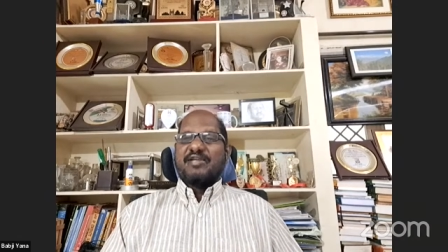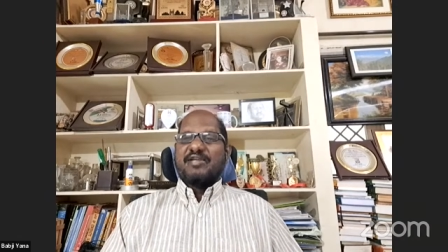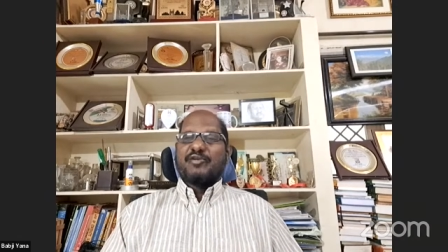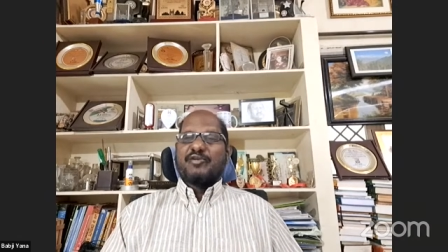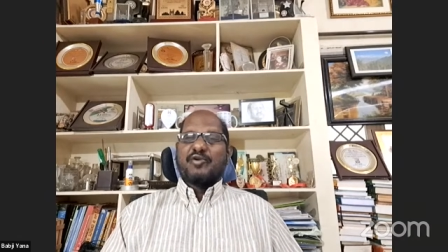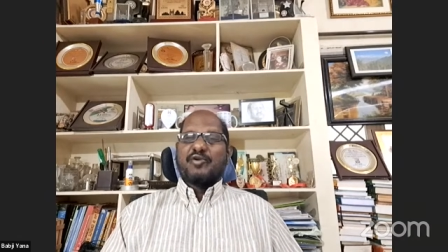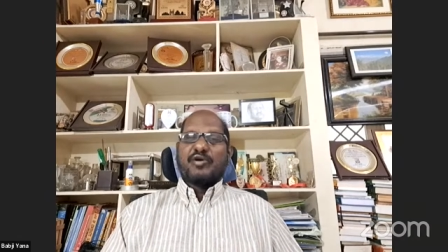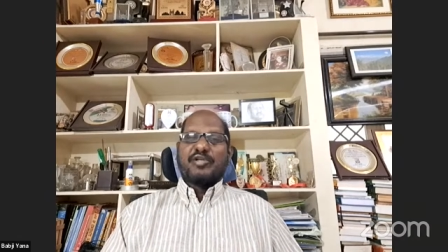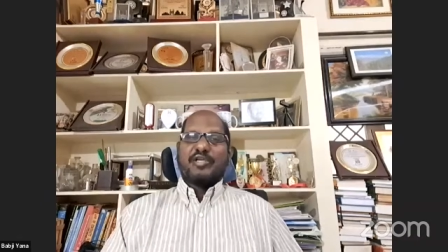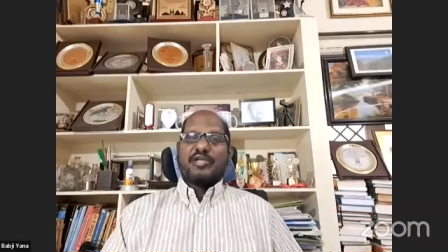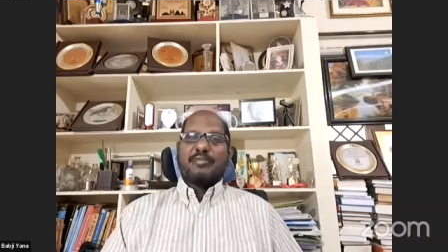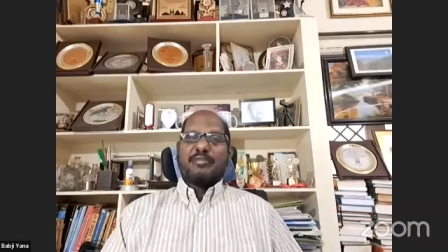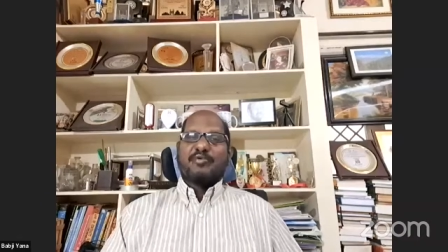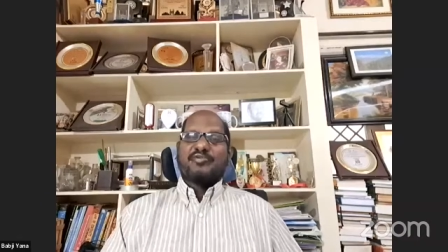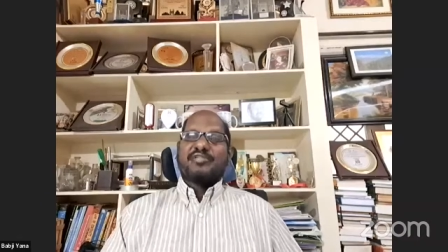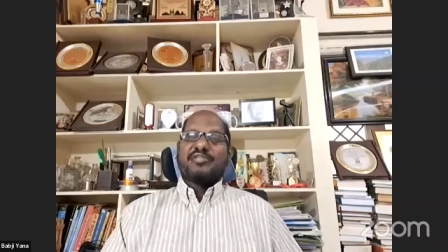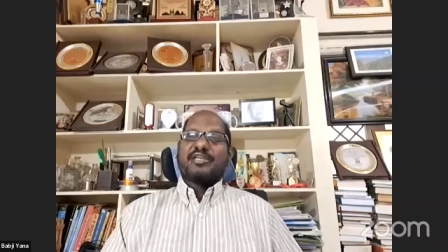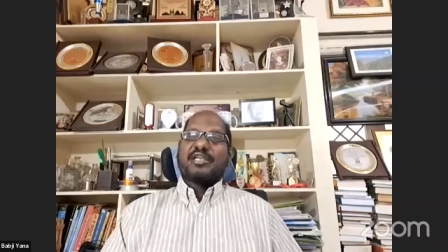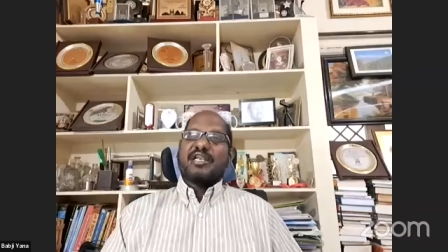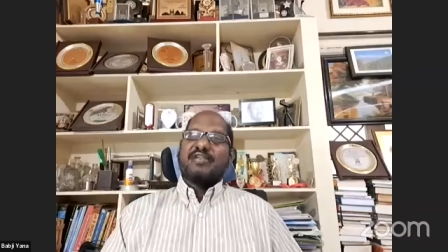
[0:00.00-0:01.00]
while talking
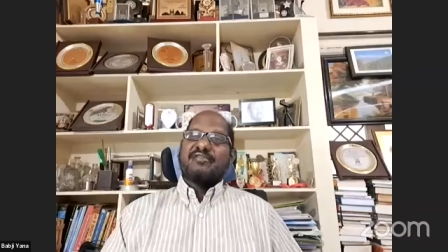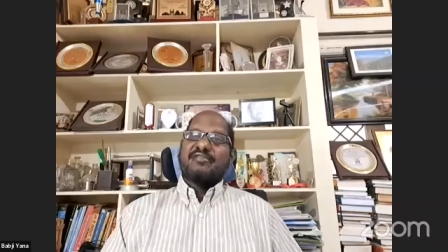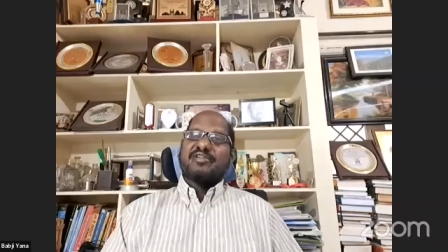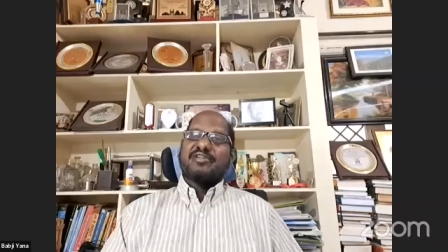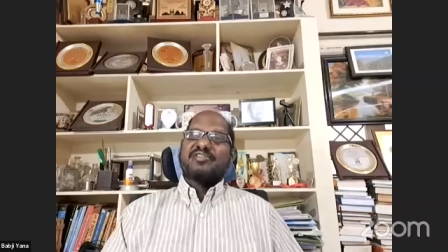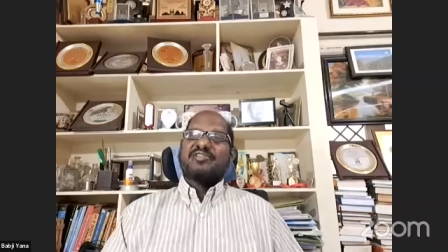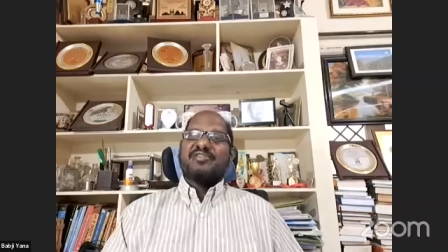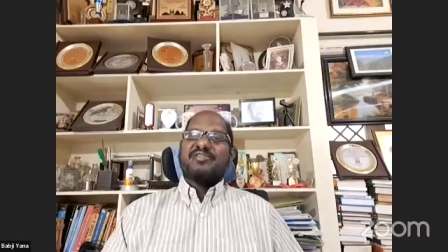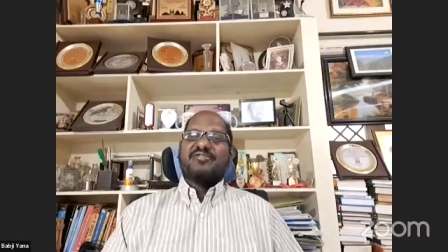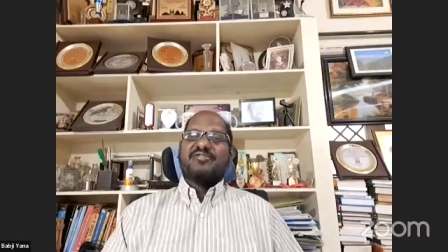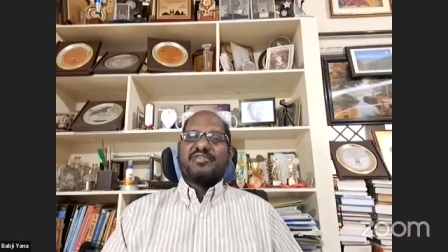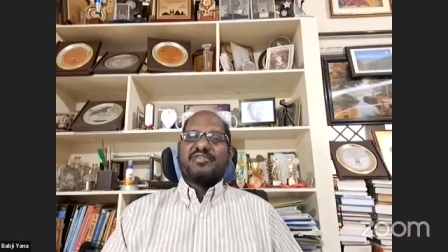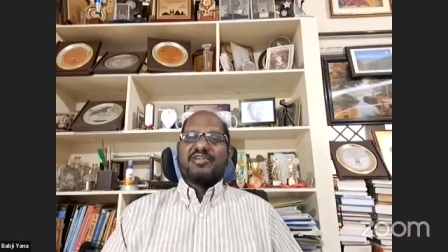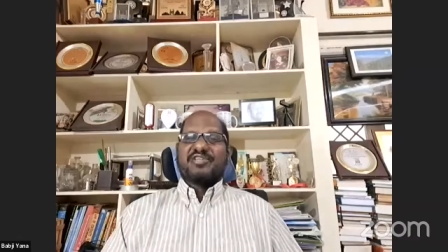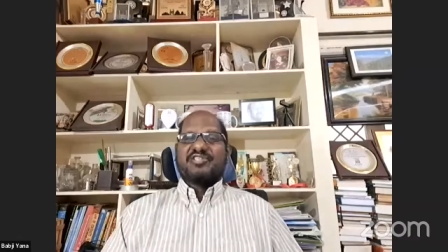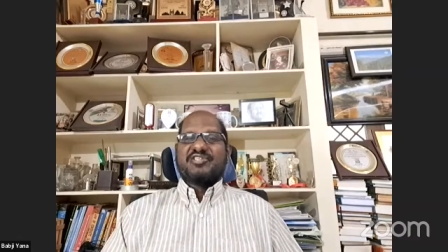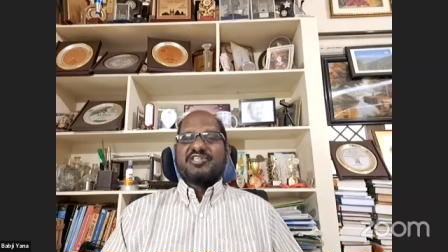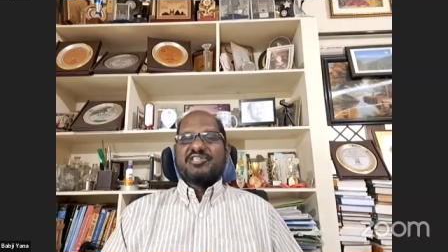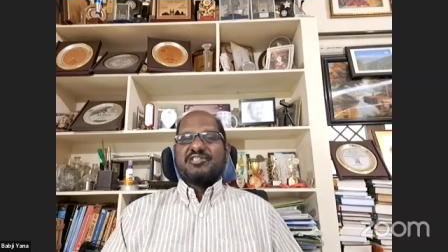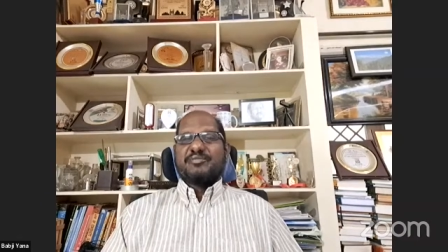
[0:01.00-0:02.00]
about the relevance of
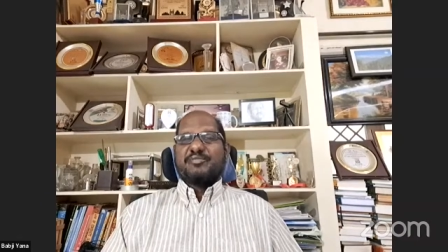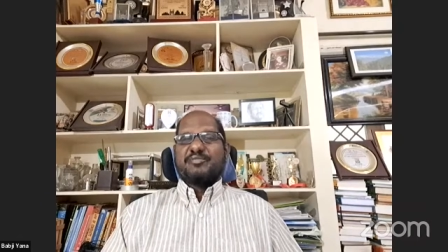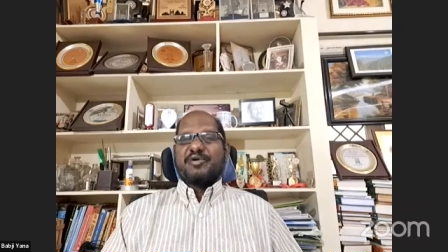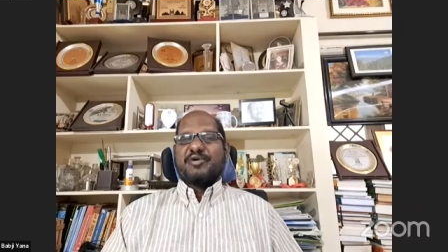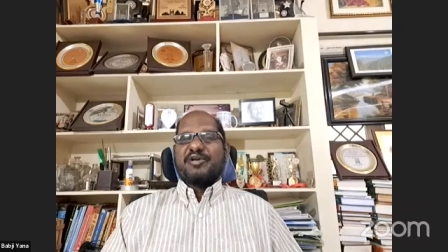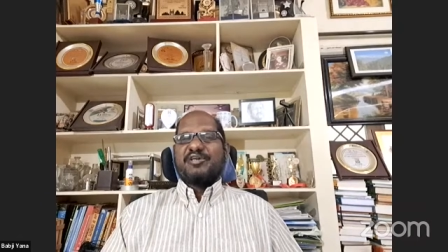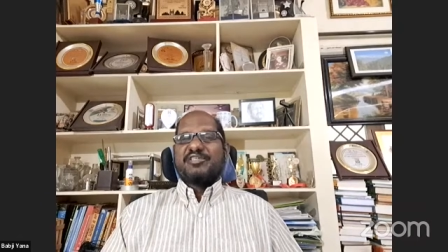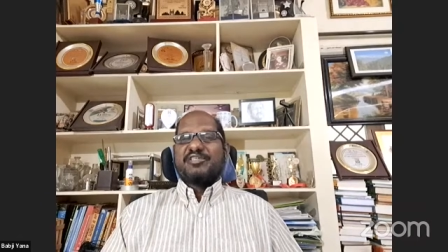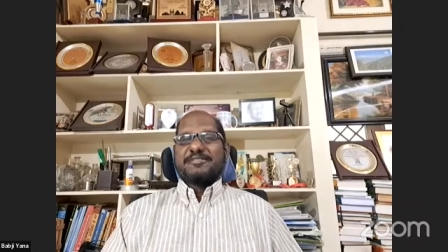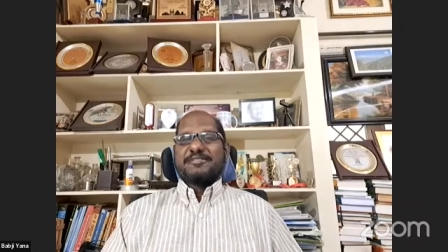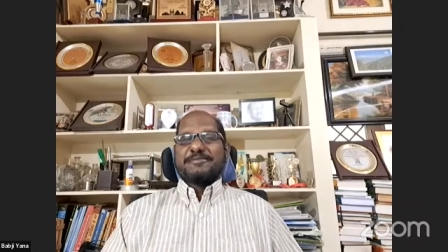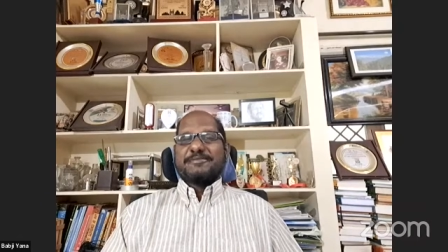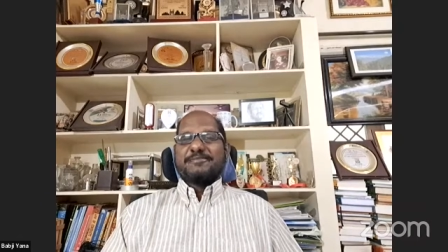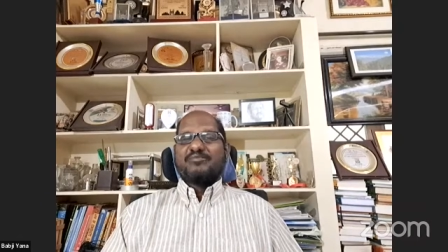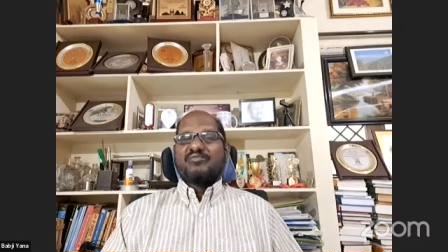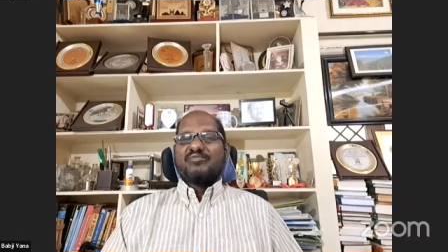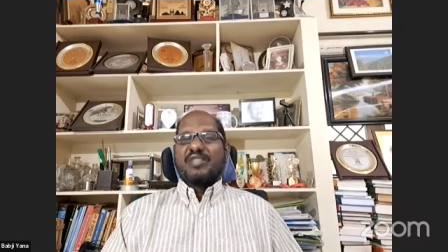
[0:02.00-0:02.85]
research points,